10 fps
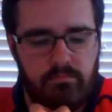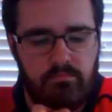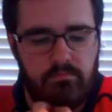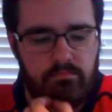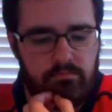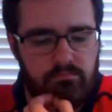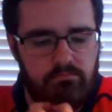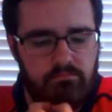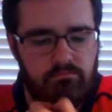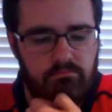
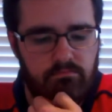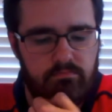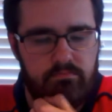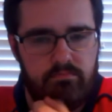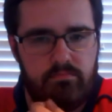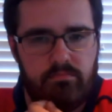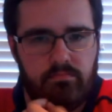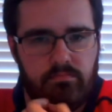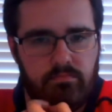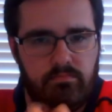
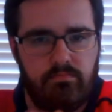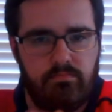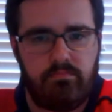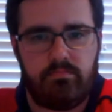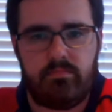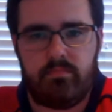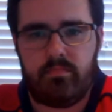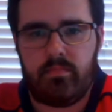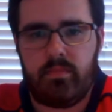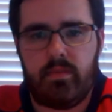
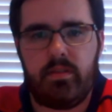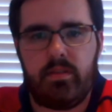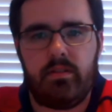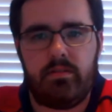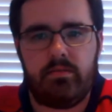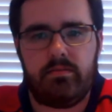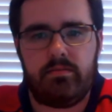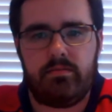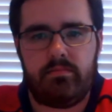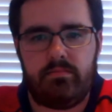
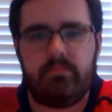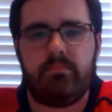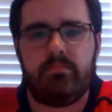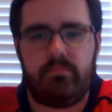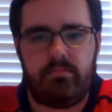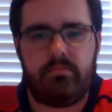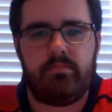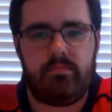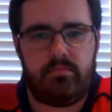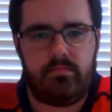
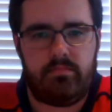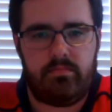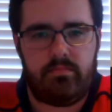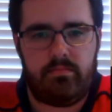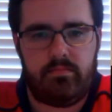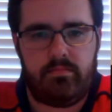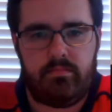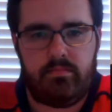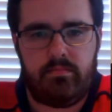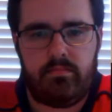
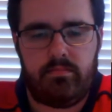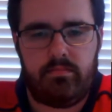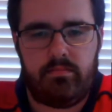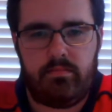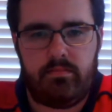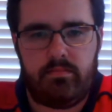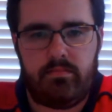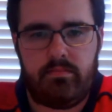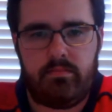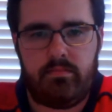
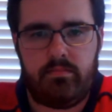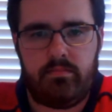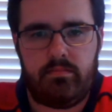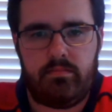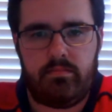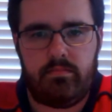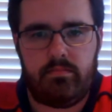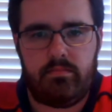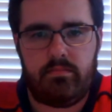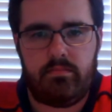(not speaking)